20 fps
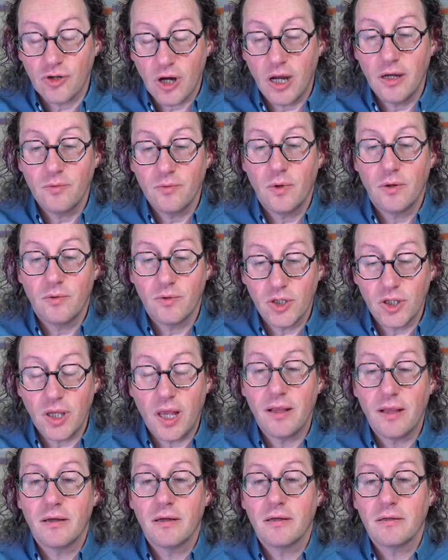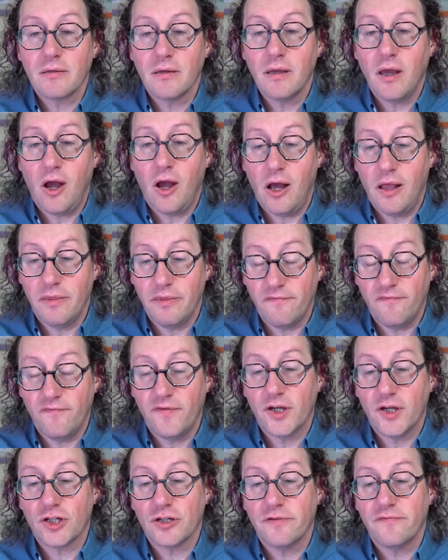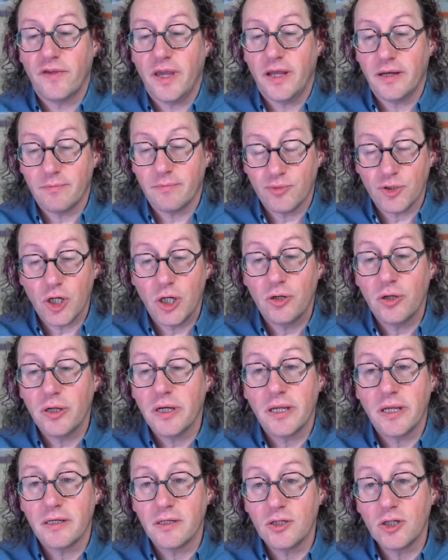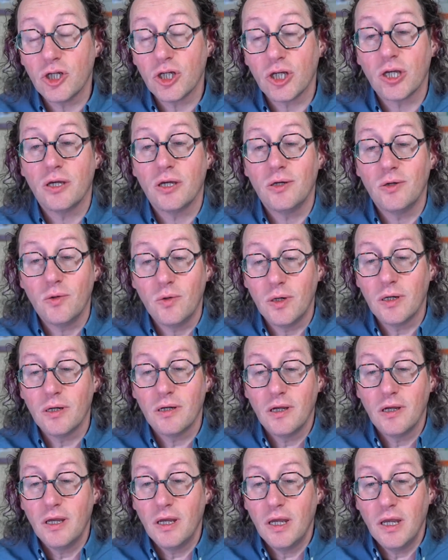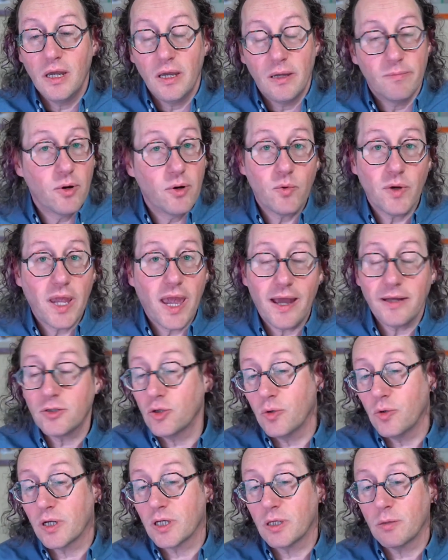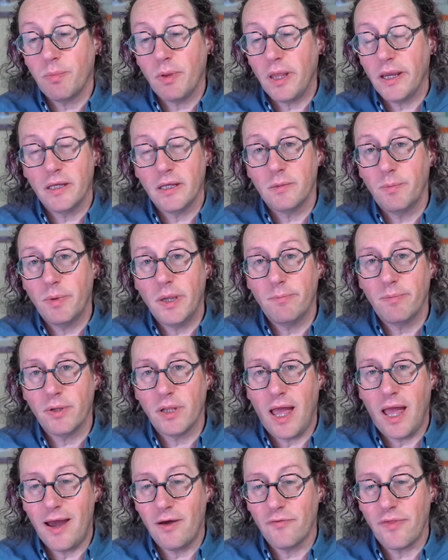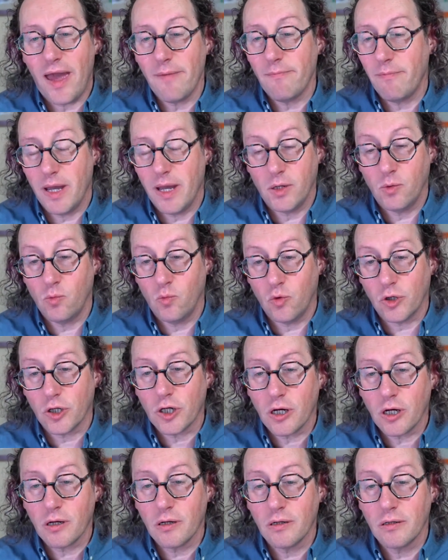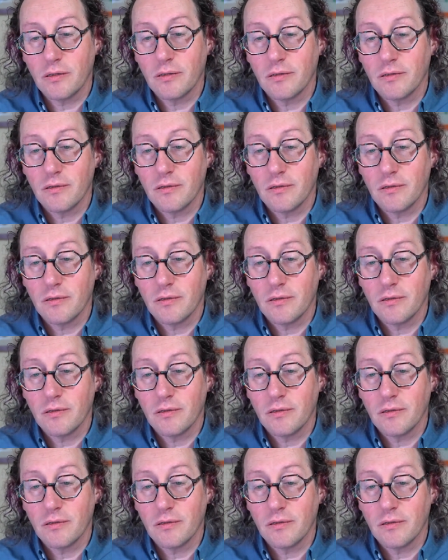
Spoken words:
Right? We were selling on the fear of getting broken into, but we had to explain to people how that might work.